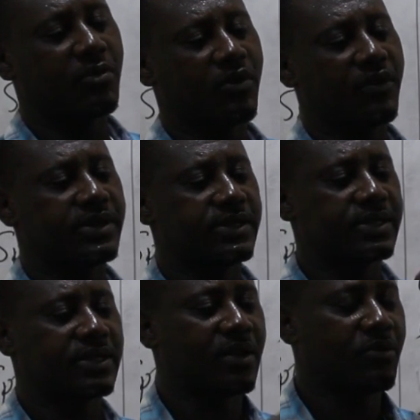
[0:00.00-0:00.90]
this
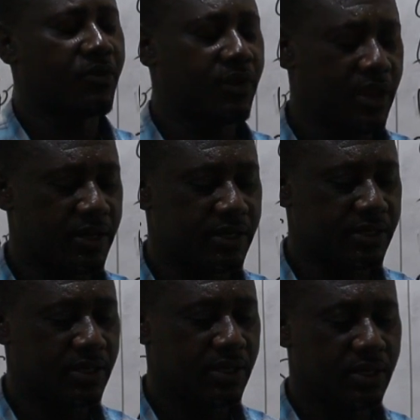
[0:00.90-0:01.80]
pyramid, can we also
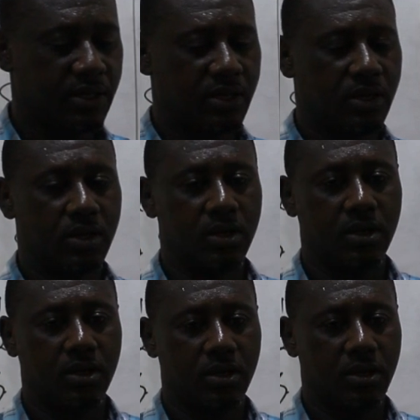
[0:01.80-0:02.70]
identify the number of
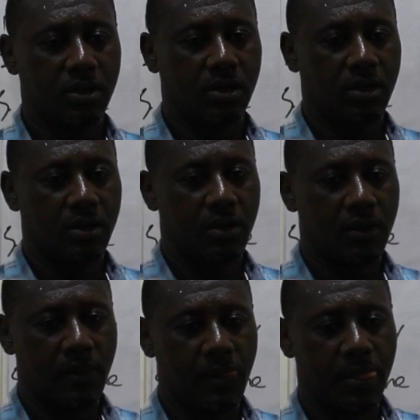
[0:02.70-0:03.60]
faces, the number of
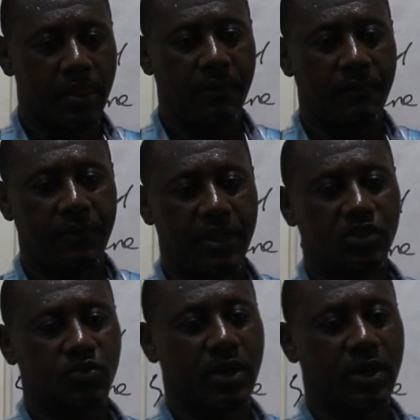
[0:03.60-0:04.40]
vertices, the number of edges?